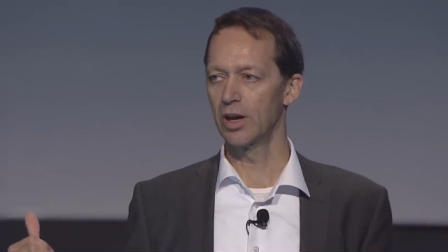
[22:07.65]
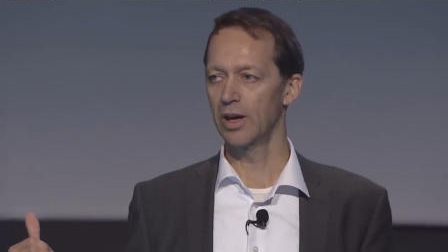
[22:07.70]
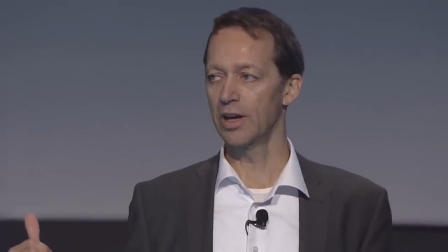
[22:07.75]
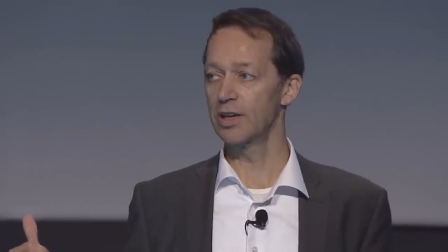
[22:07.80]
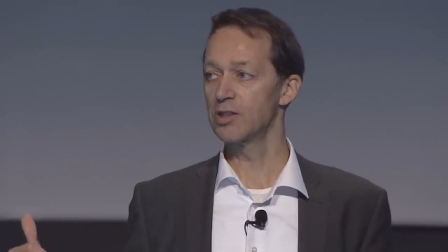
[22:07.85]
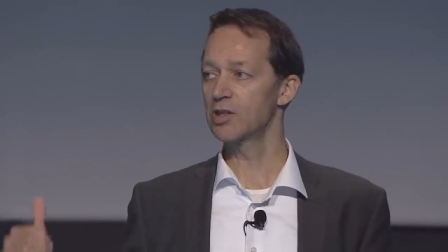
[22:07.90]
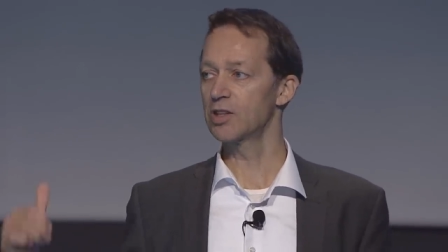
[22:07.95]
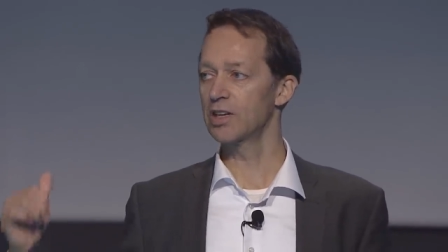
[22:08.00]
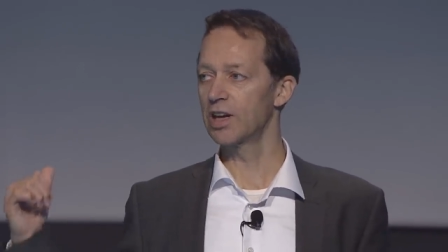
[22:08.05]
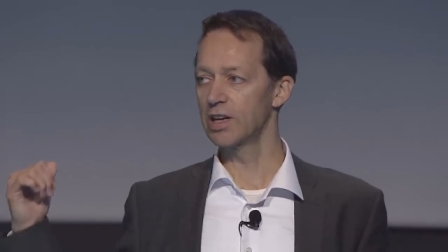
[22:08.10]

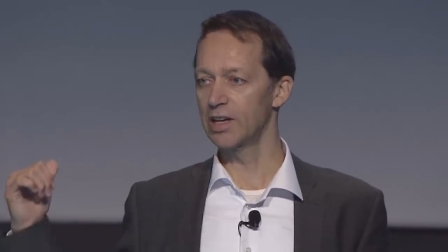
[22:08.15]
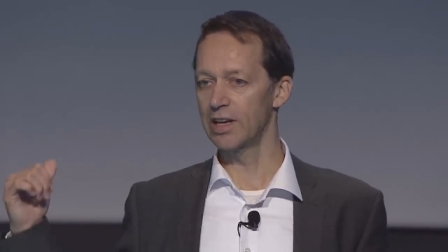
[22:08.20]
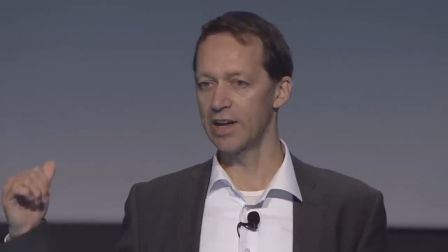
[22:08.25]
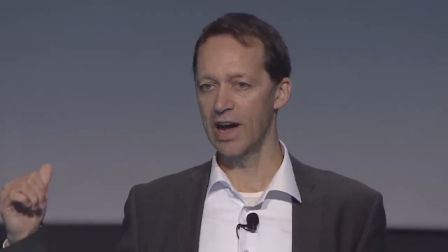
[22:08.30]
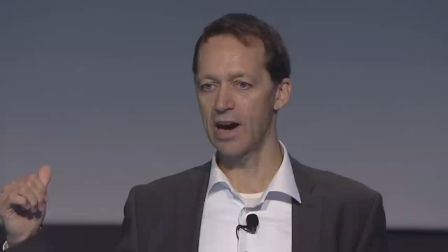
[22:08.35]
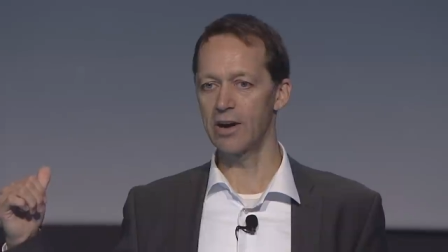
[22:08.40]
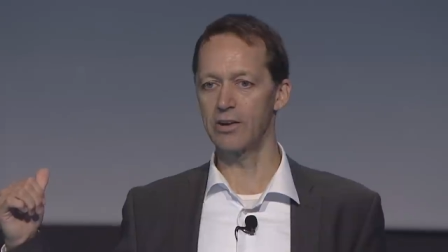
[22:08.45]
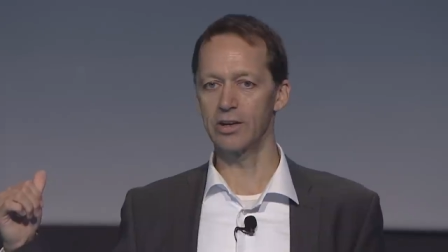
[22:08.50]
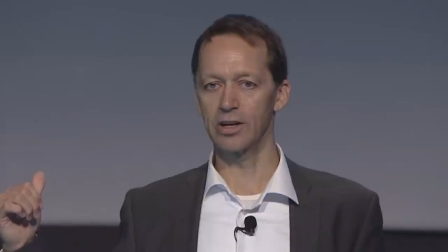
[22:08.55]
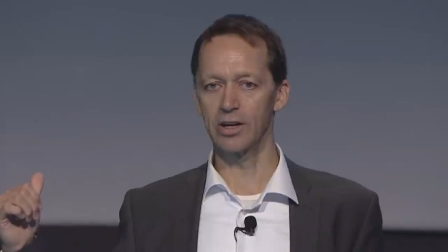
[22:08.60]
Incidentally,
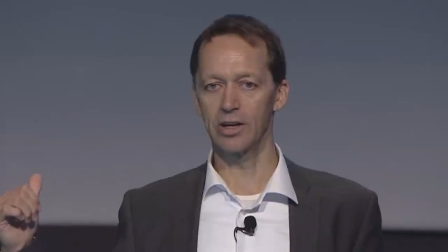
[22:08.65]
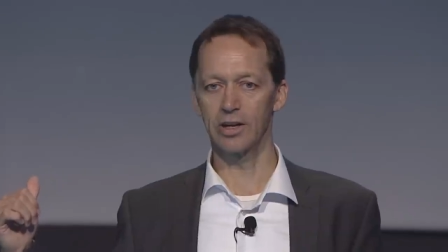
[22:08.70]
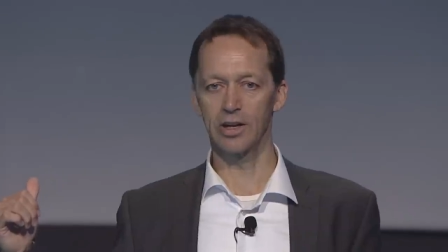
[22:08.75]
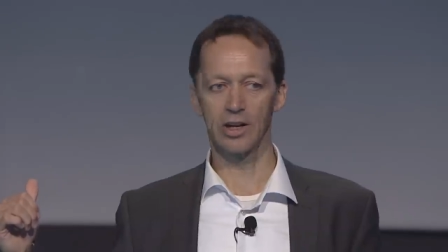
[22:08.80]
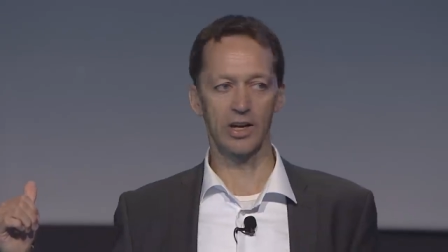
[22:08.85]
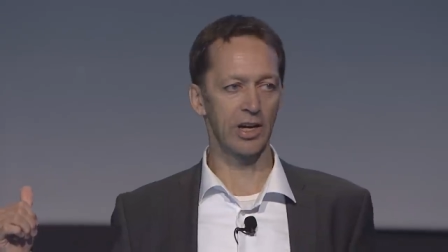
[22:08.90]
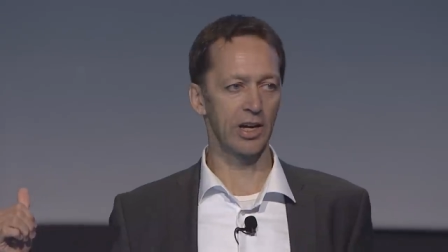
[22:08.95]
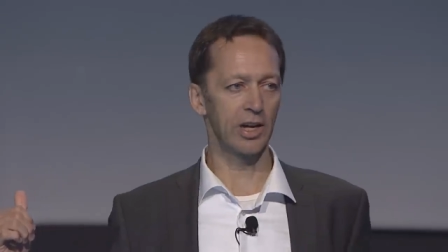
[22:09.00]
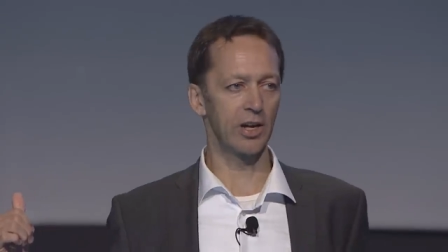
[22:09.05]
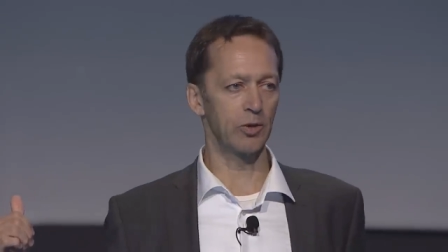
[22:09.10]
ARIA
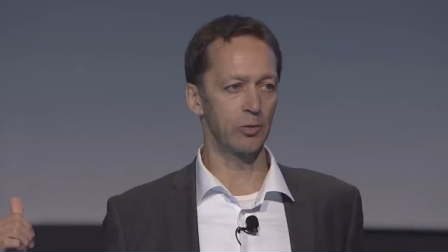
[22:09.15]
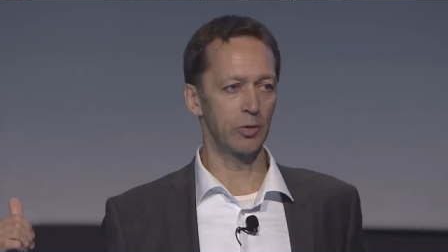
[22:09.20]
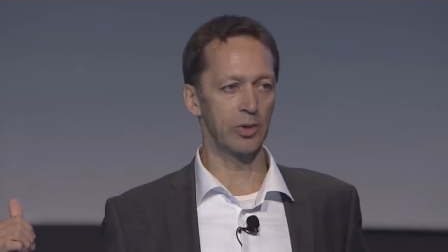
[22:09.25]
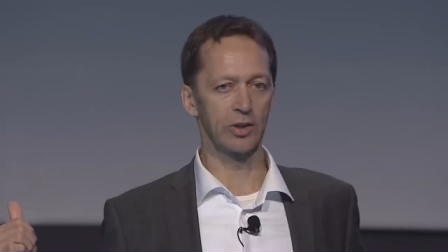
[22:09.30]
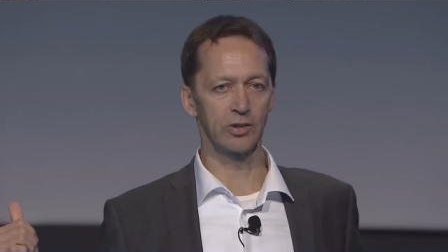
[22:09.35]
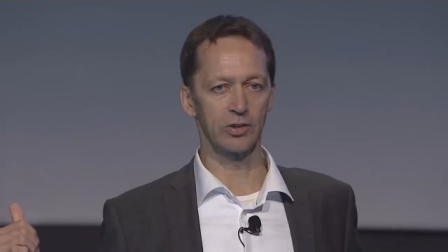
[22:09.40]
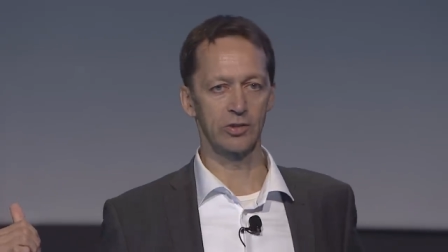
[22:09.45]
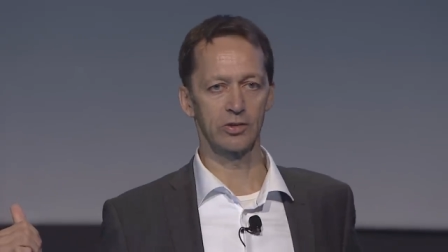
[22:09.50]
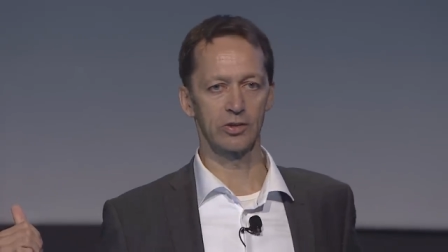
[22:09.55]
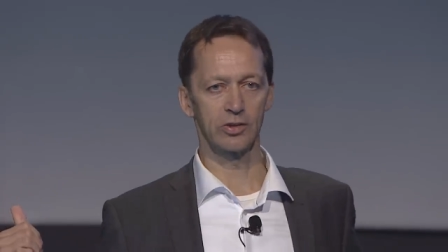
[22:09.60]
are here with
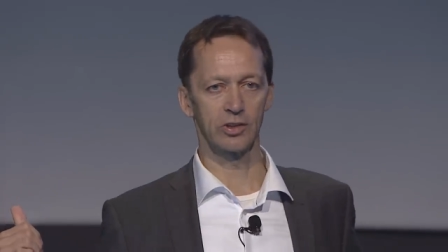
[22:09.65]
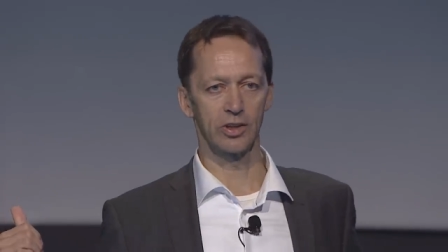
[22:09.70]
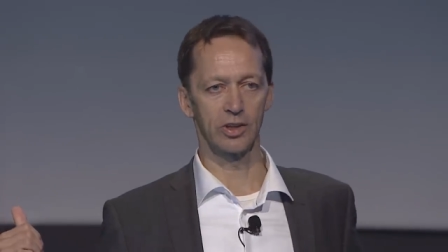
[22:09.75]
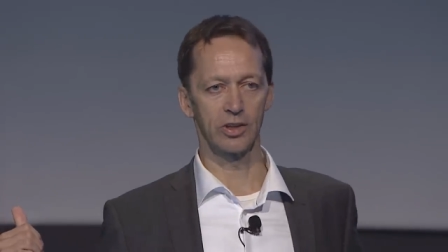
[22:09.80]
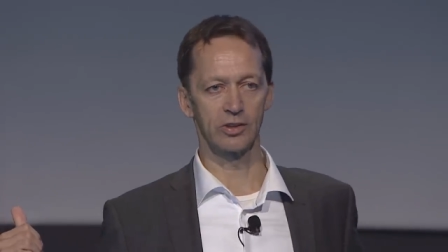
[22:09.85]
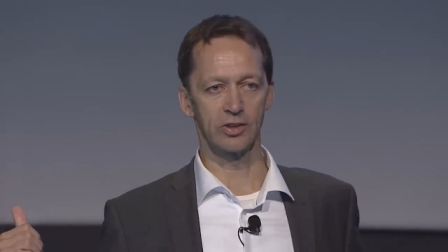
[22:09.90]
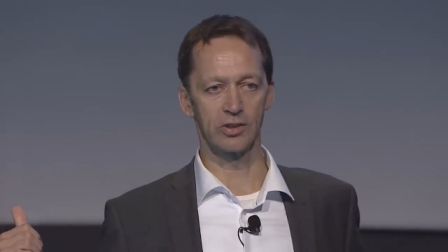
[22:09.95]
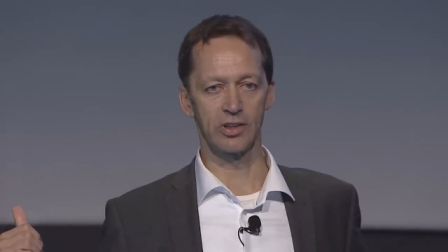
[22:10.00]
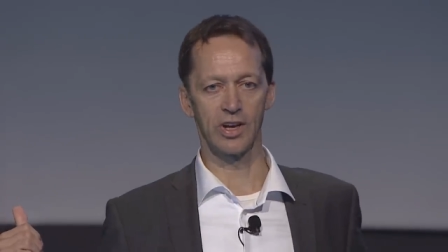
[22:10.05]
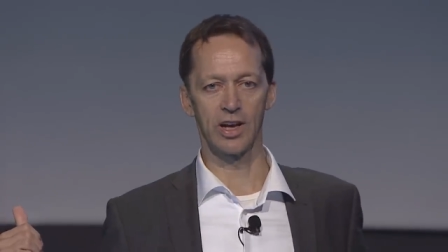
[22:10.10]
us
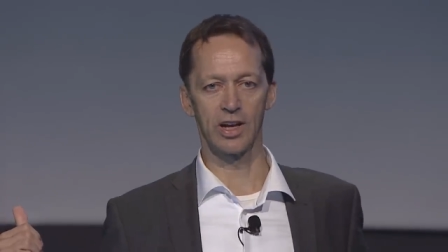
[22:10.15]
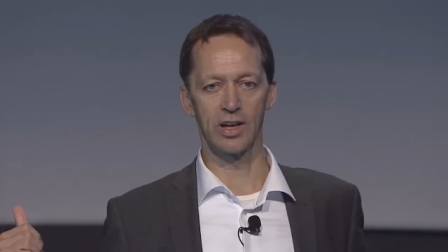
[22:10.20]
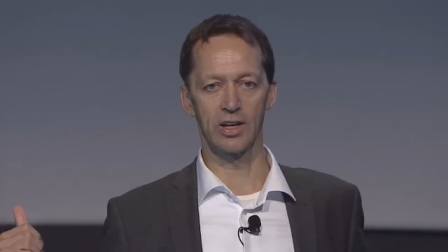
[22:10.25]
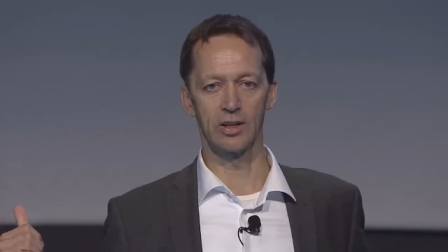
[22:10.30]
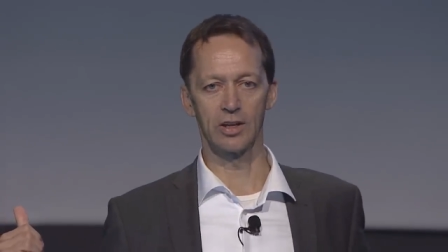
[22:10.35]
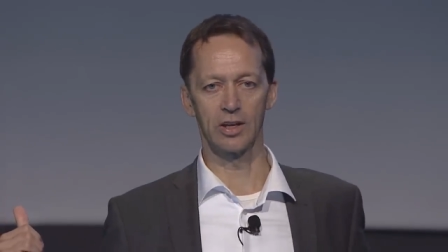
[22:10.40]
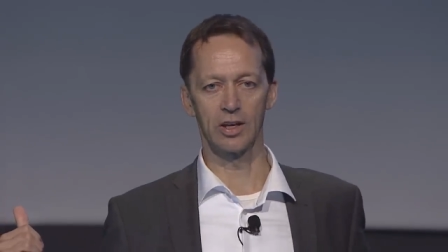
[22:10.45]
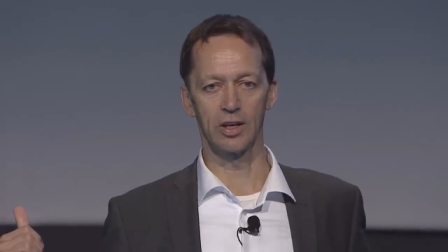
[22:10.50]
today.